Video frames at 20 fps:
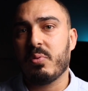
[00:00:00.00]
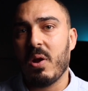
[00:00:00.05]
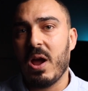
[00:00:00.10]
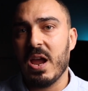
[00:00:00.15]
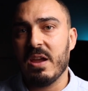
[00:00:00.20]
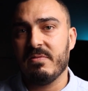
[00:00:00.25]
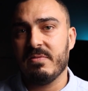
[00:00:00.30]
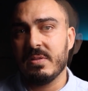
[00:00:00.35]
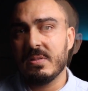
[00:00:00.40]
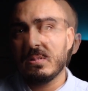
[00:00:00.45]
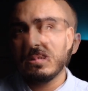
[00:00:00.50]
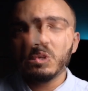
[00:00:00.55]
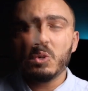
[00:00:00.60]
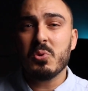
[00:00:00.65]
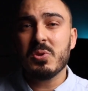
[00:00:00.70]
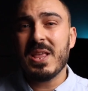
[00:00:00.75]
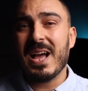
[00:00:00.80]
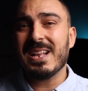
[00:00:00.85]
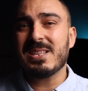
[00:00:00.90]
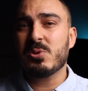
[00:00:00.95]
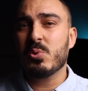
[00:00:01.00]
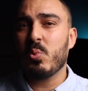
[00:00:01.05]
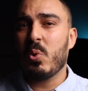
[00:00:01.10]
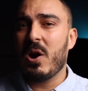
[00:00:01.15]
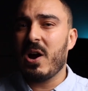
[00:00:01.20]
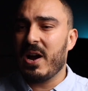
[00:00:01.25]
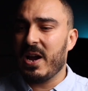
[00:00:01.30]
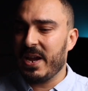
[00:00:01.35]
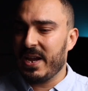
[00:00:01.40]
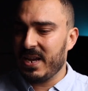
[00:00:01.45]
private. So that's
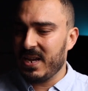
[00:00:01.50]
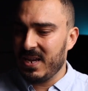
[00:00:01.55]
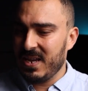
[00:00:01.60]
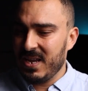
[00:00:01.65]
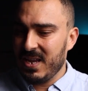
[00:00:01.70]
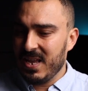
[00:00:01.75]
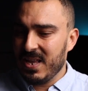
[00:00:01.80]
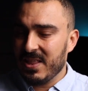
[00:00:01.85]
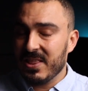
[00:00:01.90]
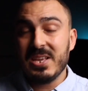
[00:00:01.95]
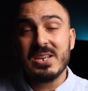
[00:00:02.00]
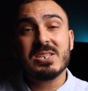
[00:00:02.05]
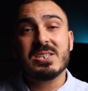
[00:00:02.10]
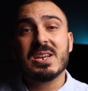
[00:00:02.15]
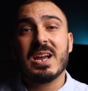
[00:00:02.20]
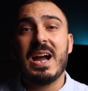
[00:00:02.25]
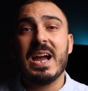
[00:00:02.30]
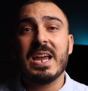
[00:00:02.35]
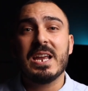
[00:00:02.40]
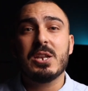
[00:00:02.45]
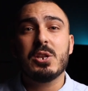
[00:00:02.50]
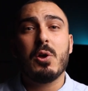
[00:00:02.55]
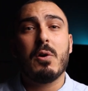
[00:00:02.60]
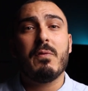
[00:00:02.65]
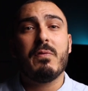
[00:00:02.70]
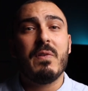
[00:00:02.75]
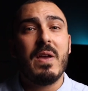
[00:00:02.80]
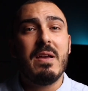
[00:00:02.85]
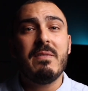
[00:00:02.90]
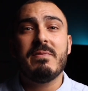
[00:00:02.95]
why this kind of
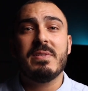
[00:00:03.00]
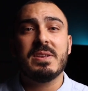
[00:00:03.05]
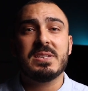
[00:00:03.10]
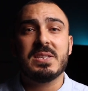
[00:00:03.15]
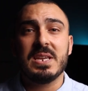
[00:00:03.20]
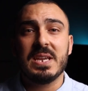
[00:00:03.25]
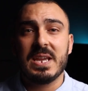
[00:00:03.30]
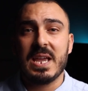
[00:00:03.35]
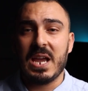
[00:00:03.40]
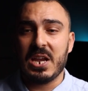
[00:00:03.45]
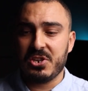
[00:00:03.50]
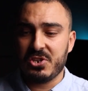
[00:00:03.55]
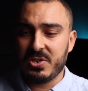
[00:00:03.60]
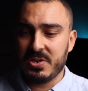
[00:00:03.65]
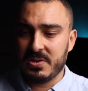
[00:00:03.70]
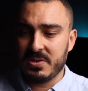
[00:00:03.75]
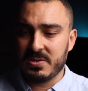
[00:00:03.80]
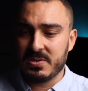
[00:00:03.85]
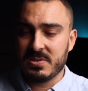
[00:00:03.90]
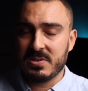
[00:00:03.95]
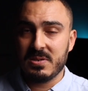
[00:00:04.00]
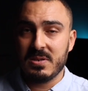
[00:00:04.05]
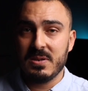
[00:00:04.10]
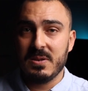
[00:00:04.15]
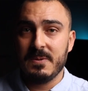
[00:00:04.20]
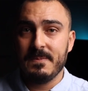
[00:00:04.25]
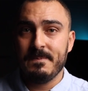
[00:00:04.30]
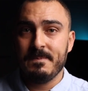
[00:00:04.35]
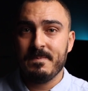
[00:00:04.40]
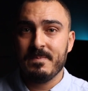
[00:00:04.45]
investigations
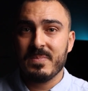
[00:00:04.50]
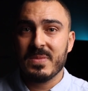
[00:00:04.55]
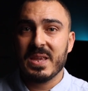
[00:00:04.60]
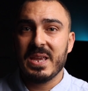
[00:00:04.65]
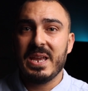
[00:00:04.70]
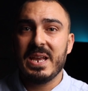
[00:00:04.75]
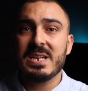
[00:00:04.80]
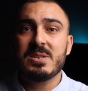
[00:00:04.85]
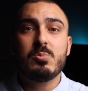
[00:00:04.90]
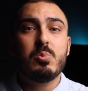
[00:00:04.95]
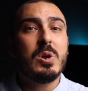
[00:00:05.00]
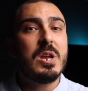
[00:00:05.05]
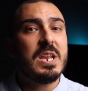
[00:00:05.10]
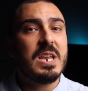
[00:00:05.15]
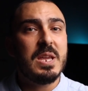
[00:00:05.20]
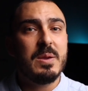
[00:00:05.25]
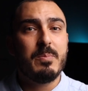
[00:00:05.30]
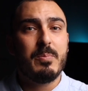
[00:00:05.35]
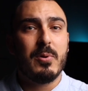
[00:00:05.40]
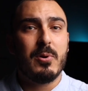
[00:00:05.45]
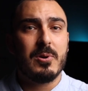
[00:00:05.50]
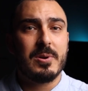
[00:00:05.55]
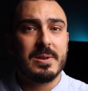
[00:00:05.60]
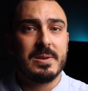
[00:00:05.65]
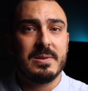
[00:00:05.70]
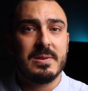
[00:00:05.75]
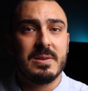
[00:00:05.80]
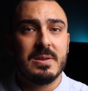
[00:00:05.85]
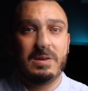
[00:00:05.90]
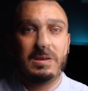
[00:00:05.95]
is really
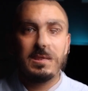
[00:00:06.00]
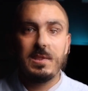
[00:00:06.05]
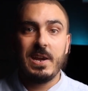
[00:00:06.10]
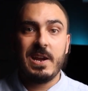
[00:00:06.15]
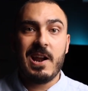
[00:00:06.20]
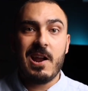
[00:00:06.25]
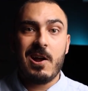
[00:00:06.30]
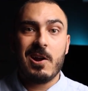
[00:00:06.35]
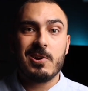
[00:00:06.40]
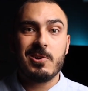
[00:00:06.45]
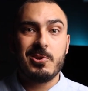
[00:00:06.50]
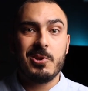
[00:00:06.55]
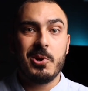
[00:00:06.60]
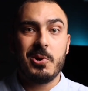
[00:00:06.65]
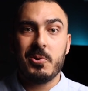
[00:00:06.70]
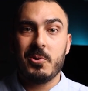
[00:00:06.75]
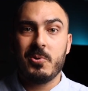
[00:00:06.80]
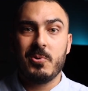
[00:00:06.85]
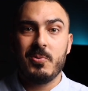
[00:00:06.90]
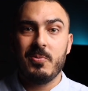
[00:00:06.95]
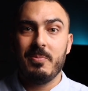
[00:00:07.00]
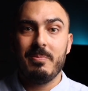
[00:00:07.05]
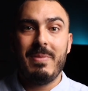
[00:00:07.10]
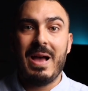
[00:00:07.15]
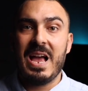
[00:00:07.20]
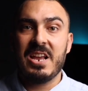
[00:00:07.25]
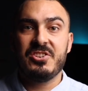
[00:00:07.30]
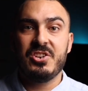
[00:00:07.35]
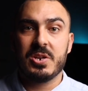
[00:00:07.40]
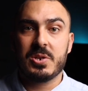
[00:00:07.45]
important. There are no
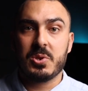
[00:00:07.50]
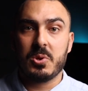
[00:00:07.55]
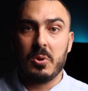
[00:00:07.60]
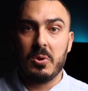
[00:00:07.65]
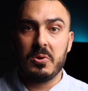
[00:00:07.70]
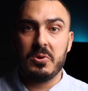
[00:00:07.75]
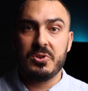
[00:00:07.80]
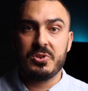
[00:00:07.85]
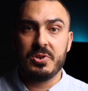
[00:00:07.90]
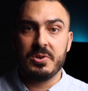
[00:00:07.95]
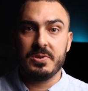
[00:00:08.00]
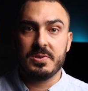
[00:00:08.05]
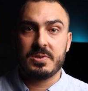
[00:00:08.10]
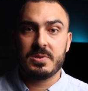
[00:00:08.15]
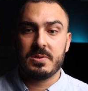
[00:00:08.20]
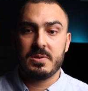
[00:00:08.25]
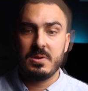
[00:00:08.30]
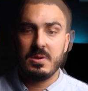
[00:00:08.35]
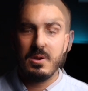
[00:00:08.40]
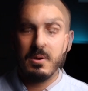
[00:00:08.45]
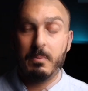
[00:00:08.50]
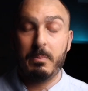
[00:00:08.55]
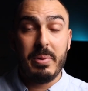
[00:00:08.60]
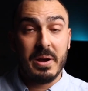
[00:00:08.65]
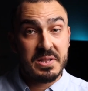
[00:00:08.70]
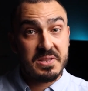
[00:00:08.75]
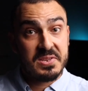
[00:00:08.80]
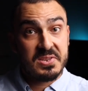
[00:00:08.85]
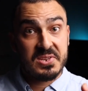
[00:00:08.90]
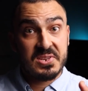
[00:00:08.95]
magic solutions,
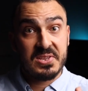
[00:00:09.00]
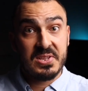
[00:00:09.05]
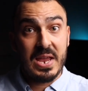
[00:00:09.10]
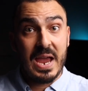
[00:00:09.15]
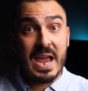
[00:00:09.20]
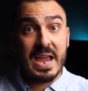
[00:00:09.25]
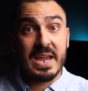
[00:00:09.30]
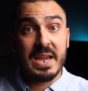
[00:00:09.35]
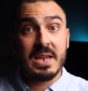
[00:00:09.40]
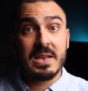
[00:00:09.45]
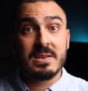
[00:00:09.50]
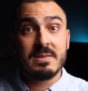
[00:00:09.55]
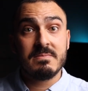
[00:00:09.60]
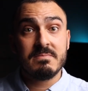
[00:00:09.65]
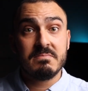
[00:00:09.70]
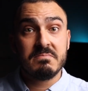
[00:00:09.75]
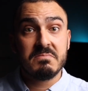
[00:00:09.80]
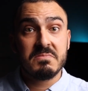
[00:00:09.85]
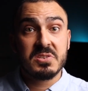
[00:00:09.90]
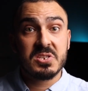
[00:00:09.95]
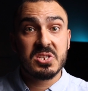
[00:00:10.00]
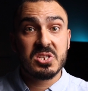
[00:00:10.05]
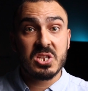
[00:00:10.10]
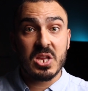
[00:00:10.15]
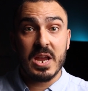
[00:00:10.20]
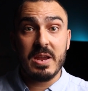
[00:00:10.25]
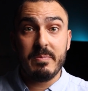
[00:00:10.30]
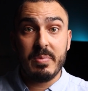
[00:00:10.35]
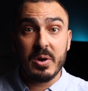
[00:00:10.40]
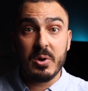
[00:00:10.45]
but staying
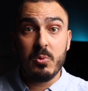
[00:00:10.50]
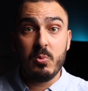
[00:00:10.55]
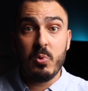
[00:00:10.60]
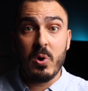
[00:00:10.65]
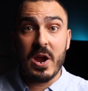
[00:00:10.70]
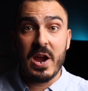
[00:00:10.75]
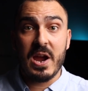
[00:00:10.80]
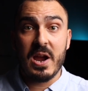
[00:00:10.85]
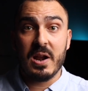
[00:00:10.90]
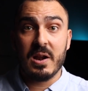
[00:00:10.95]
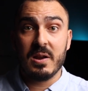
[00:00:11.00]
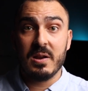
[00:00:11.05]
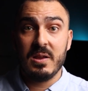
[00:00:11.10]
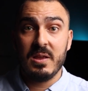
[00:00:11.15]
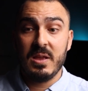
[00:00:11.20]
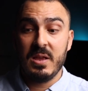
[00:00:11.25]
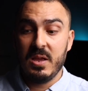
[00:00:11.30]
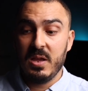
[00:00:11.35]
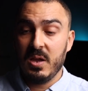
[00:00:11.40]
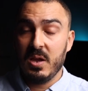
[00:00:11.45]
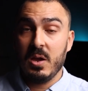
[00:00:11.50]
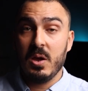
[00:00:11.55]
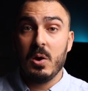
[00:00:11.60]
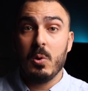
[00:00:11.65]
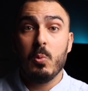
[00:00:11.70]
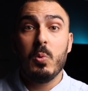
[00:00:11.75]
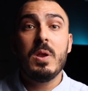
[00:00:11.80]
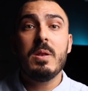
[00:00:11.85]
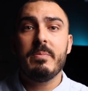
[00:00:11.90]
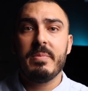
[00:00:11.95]
cyberware
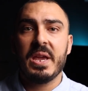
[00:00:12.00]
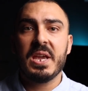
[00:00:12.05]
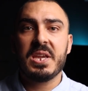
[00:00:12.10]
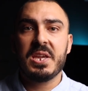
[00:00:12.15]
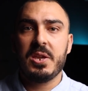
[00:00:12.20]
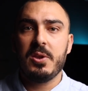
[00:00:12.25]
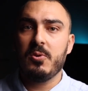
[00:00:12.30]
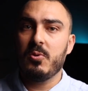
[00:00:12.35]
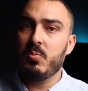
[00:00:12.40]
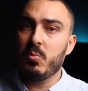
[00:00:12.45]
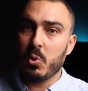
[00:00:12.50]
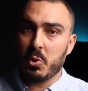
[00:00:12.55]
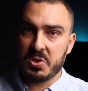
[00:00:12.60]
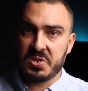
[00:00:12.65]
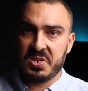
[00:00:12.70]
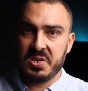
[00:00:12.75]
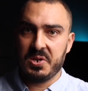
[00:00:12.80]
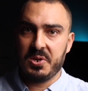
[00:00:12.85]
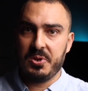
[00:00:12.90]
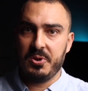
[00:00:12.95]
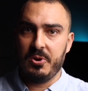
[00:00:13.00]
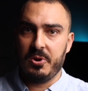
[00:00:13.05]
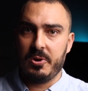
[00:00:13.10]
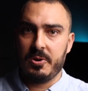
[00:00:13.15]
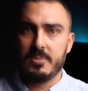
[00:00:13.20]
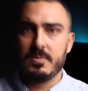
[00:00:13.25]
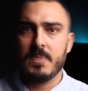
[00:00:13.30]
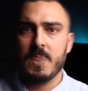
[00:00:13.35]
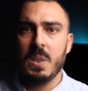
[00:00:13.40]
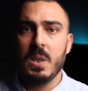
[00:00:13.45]
will make you more secure.
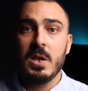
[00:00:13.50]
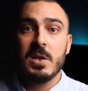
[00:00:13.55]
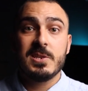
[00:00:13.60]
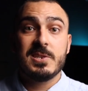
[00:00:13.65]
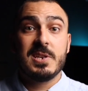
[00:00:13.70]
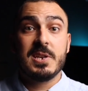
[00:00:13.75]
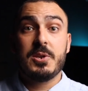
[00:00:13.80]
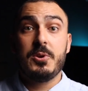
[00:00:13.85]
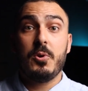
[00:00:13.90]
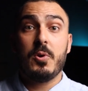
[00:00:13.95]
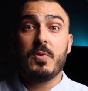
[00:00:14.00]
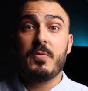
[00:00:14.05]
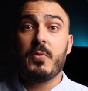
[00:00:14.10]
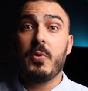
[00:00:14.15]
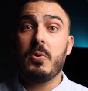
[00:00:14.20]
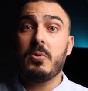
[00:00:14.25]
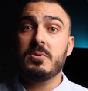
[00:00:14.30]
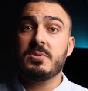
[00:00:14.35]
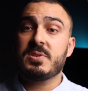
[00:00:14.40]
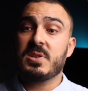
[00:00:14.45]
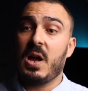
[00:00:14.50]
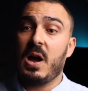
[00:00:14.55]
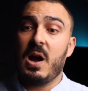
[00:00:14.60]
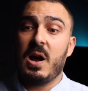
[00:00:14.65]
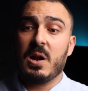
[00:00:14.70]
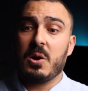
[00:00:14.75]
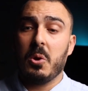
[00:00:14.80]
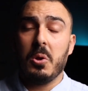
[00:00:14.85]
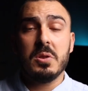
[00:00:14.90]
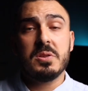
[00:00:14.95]
Secure phones
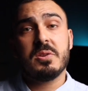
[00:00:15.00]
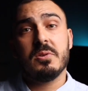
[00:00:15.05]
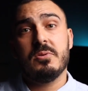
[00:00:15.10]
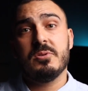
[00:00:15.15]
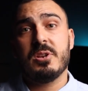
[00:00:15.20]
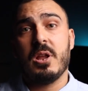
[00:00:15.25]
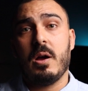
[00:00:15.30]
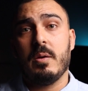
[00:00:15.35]
are also an